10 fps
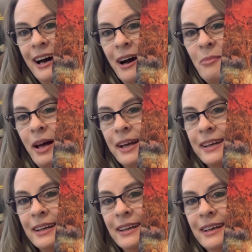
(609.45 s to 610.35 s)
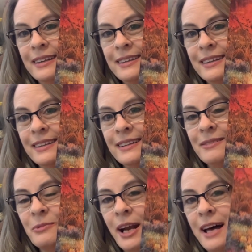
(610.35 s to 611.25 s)
I'm like,
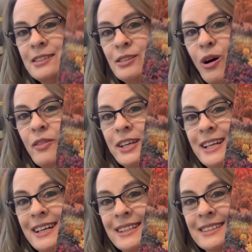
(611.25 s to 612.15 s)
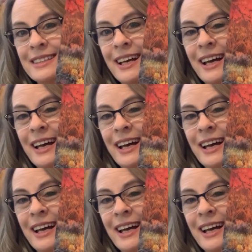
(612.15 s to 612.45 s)
when I saw this,